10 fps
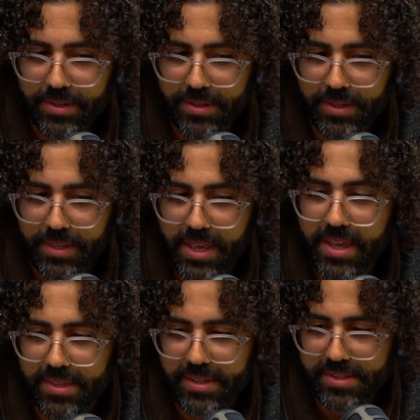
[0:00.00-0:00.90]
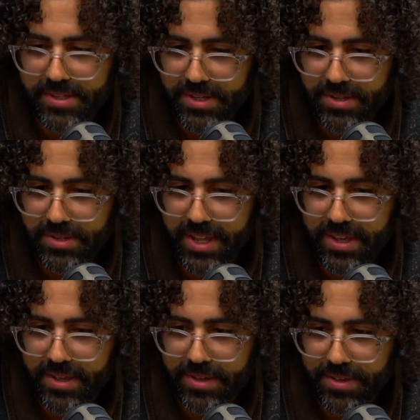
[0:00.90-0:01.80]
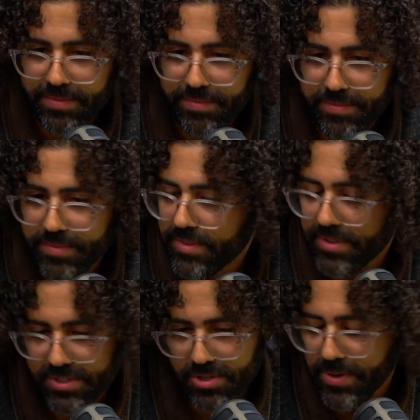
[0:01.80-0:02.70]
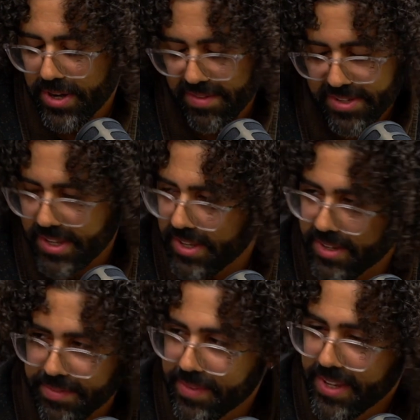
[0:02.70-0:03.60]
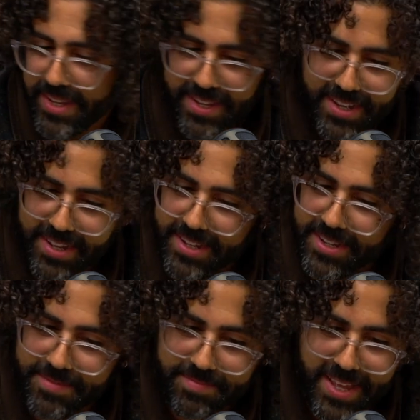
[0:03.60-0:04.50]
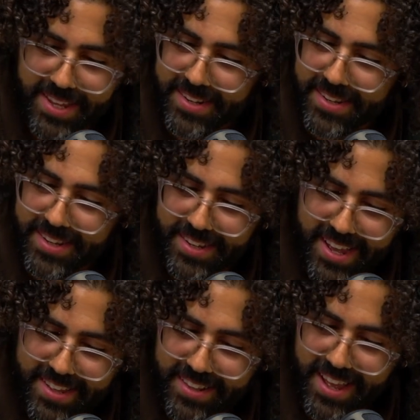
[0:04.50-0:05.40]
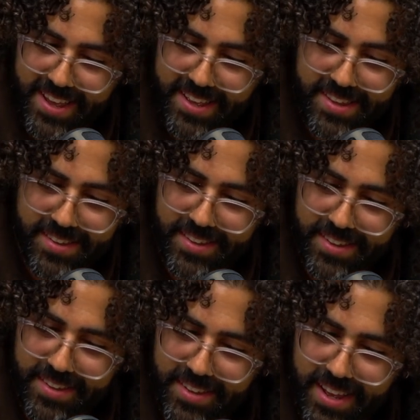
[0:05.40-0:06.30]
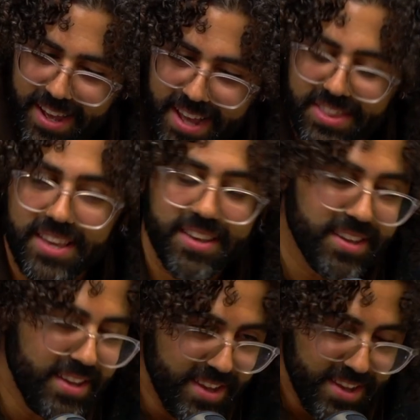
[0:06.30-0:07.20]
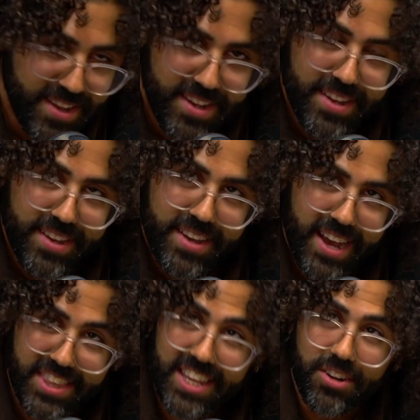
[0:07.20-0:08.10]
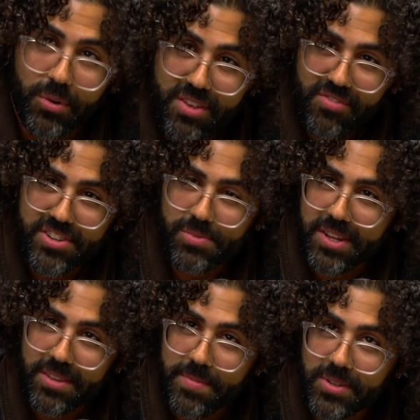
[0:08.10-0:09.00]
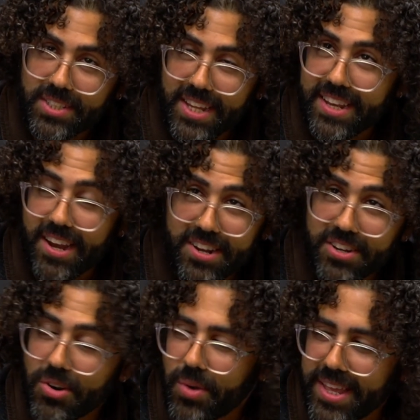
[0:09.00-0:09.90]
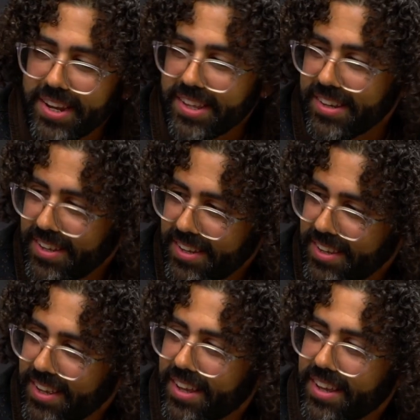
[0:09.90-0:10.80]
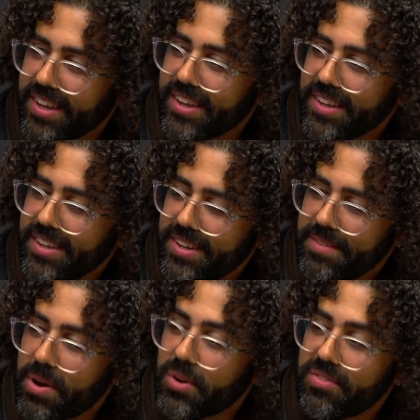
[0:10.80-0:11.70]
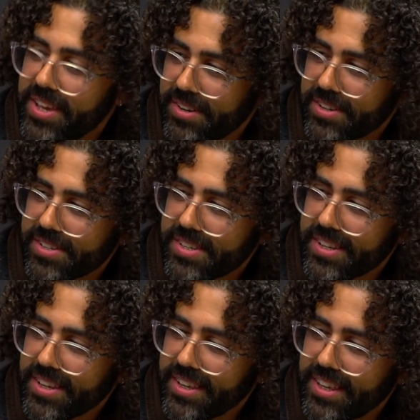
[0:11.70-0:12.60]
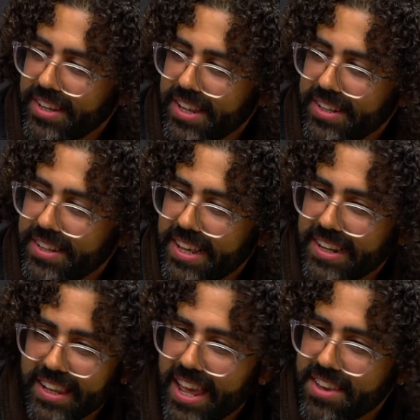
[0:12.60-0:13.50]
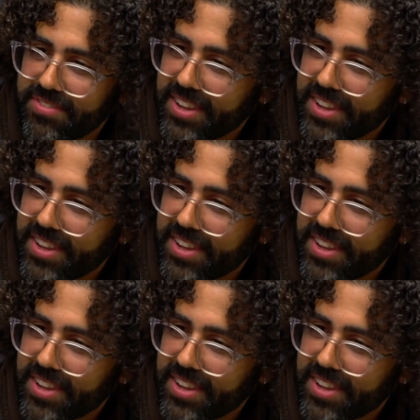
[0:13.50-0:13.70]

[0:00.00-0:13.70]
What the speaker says: Yeah, it's still like super devastating. And I think grief is one of the most like underrated motivators in life.